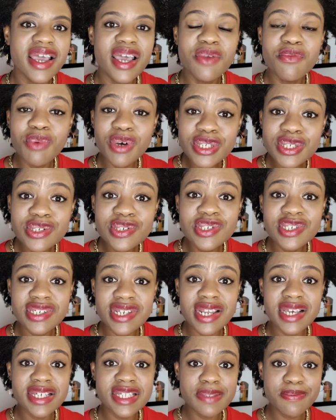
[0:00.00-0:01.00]
and what you
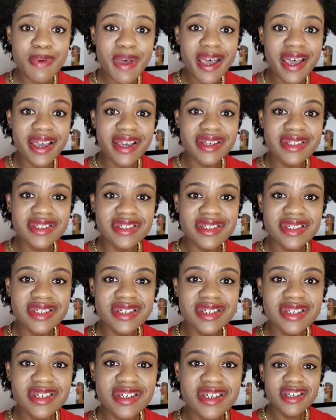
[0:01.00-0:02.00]
should expect.
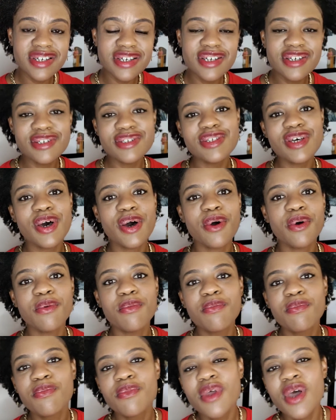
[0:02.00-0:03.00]
So,
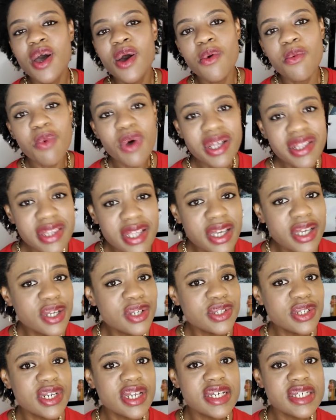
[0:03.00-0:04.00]
one thing you
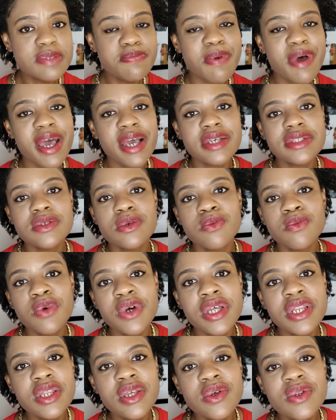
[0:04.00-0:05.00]
should expect
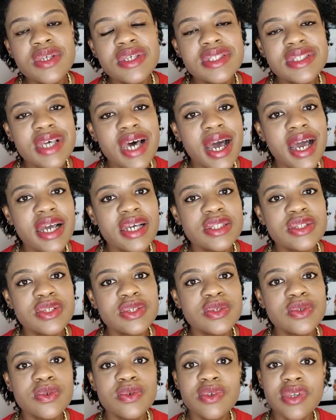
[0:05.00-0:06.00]
when you decide
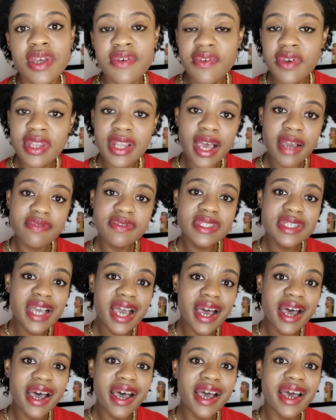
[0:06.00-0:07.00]
to give your life to
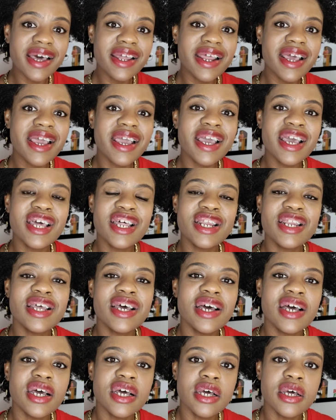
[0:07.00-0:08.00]
God and
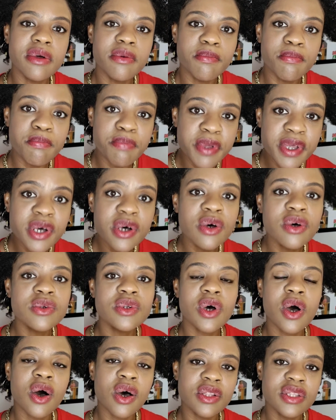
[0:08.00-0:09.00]
build
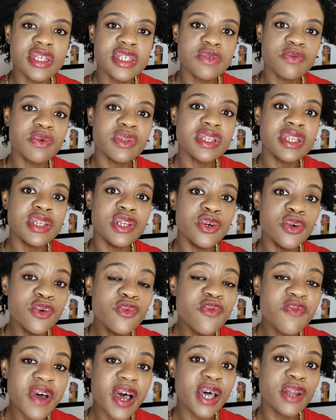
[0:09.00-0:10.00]
on this
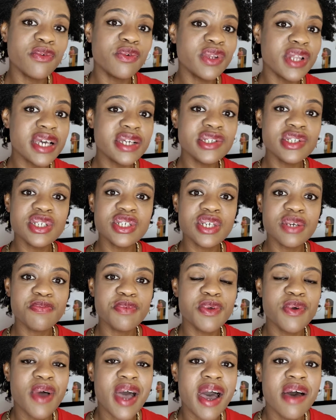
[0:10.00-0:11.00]
newfound relationship
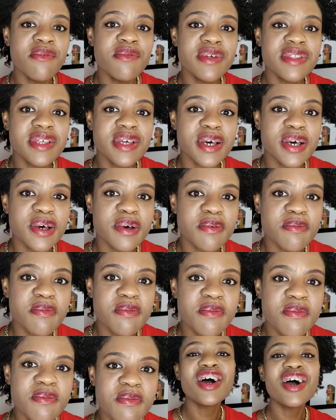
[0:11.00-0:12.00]
you have with him,
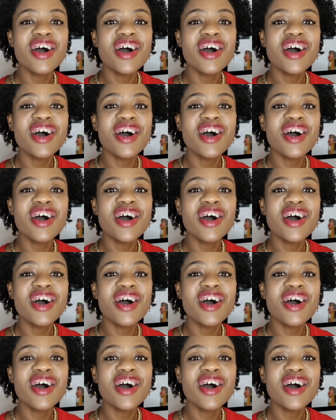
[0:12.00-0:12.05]
your